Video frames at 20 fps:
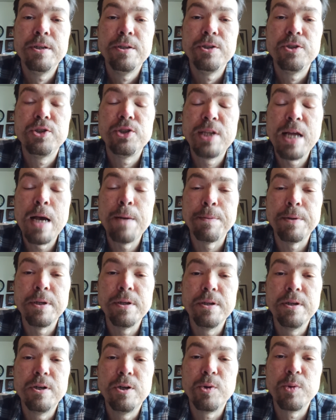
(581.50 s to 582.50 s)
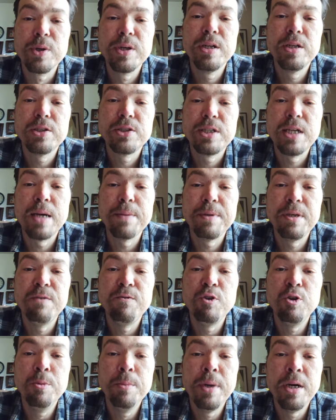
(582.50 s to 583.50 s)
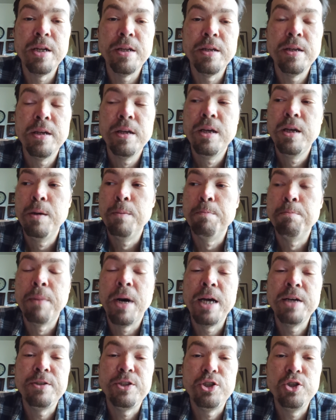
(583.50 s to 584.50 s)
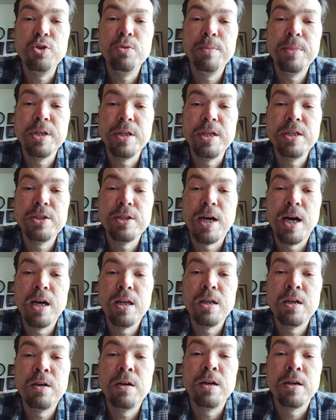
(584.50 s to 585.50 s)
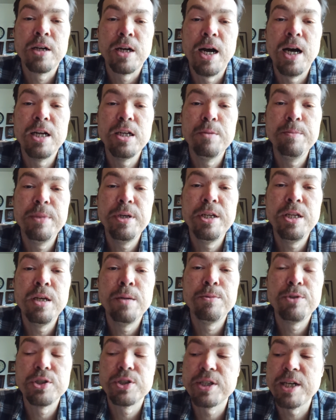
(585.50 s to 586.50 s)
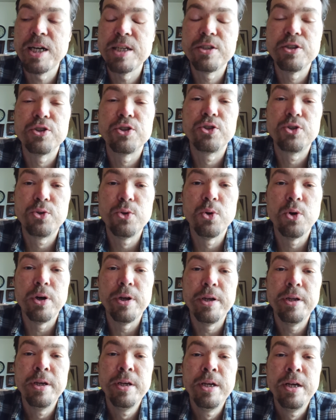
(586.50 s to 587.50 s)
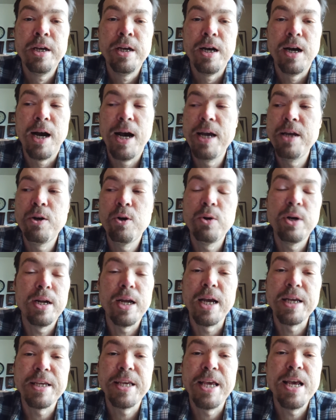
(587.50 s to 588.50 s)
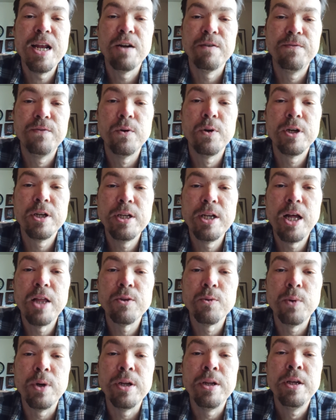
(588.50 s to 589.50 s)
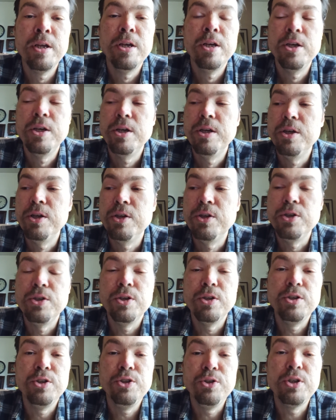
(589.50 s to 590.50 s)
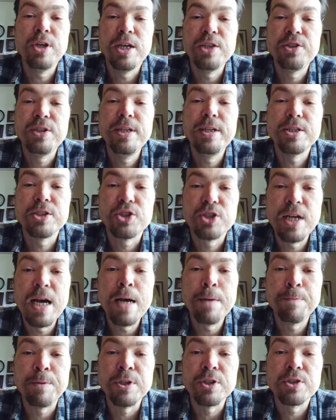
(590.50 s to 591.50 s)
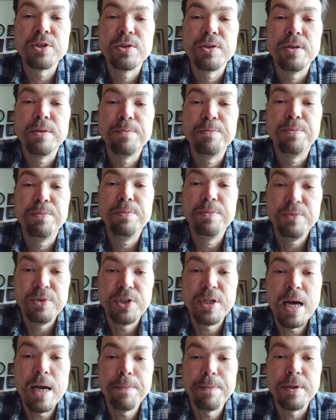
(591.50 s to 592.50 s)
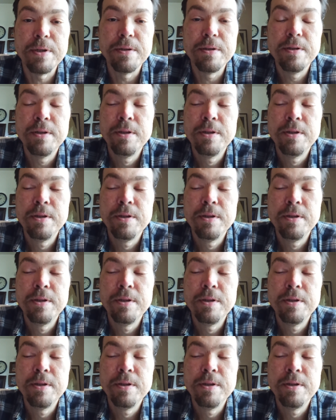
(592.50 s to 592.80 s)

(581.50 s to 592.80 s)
stop it, or we're going to stop giving you money. My $2 million condominium just got destroyed. I can't afford another one. You guys need to stop this. Stop it.